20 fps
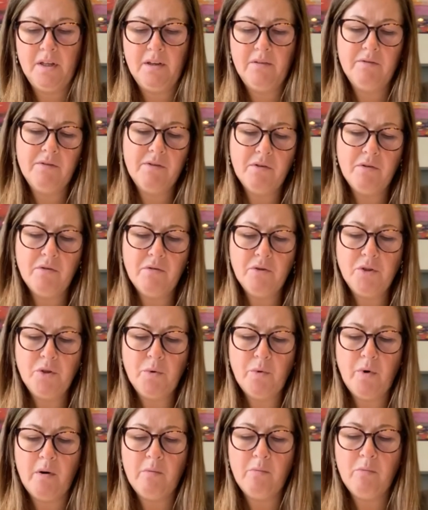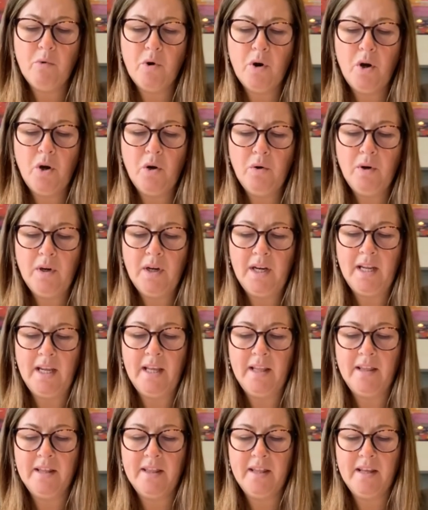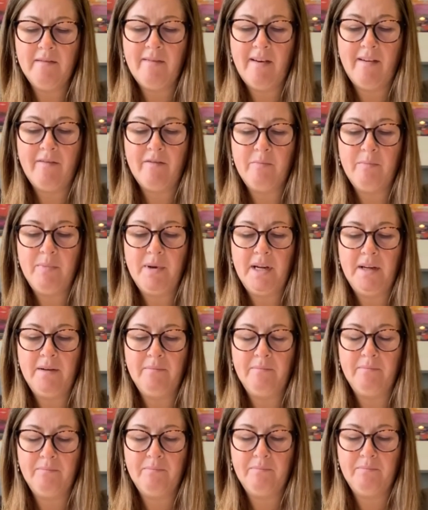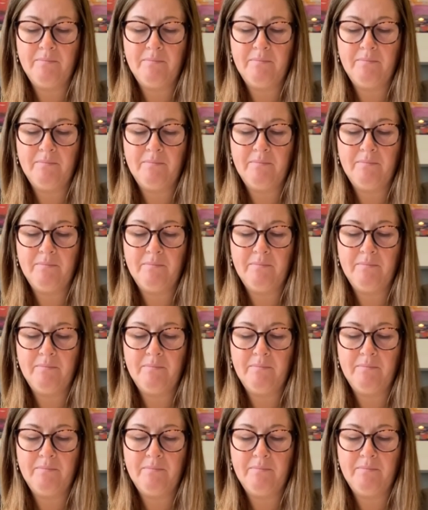for those who are more lonely than they've ever been,